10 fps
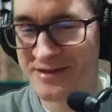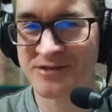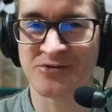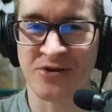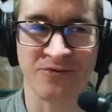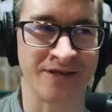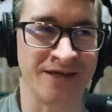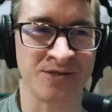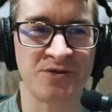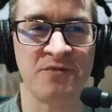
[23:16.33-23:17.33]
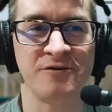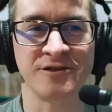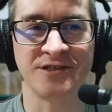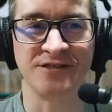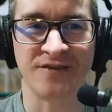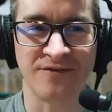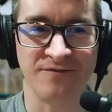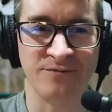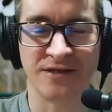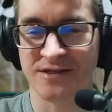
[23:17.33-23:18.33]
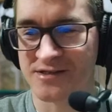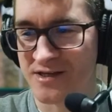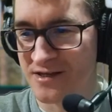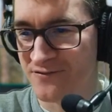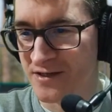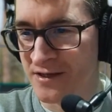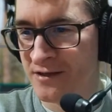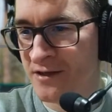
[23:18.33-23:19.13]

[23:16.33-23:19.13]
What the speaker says: So yes, apologies for laughing, but it is kind of funny.